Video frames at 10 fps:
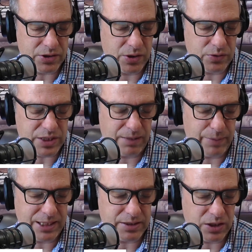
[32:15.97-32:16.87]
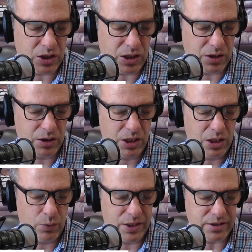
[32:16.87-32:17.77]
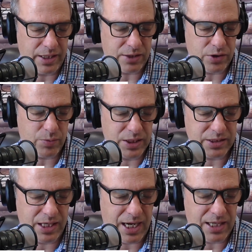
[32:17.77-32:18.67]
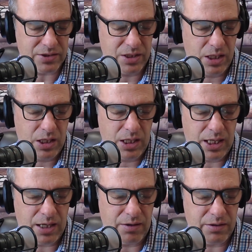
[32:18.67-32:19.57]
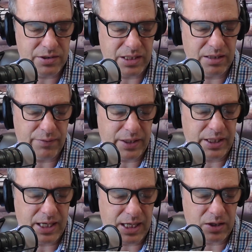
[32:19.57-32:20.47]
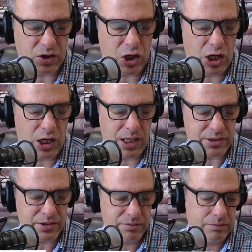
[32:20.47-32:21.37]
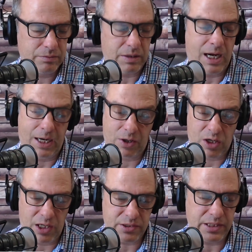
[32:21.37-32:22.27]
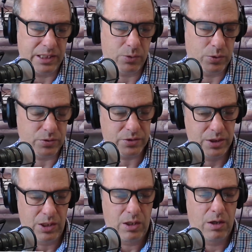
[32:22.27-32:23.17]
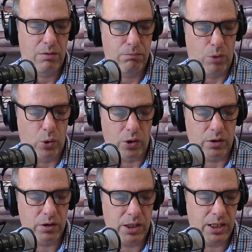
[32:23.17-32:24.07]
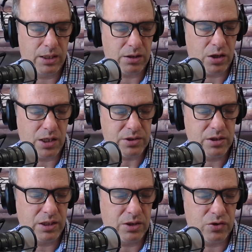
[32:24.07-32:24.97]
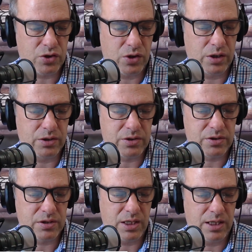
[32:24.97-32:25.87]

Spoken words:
So same basic car, one's electric, one's gas, significantly higher cost. Higher cost equals more cost to the insurance.